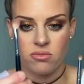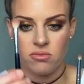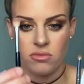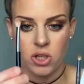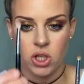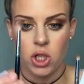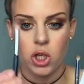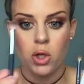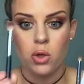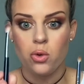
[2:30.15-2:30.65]

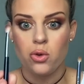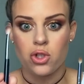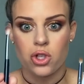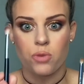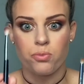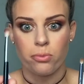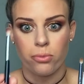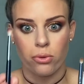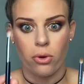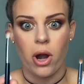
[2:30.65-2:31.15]

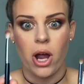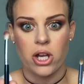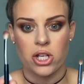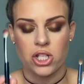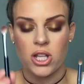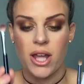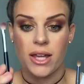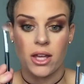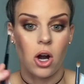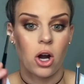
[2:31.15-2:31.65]
huge
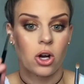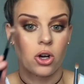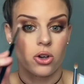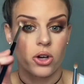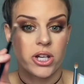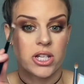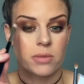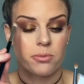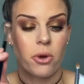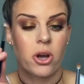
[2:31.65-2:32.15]
brush like our
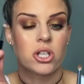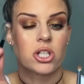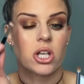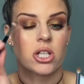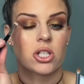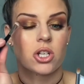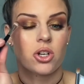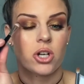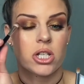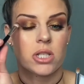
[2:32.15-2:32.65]
crease brush,
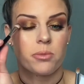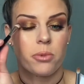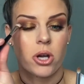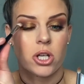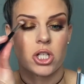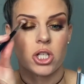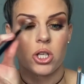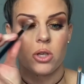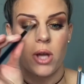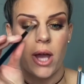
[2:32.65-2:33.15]
because crease
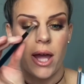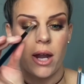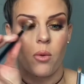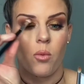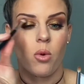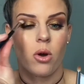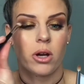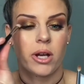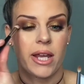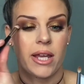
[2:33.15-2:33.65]
brush, you kind of
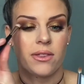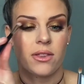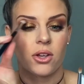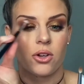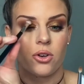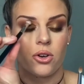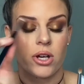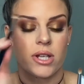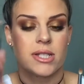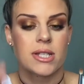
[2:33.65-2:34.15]
work in the
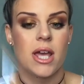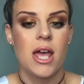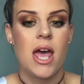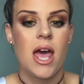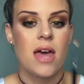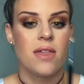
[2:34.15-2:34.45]
crease.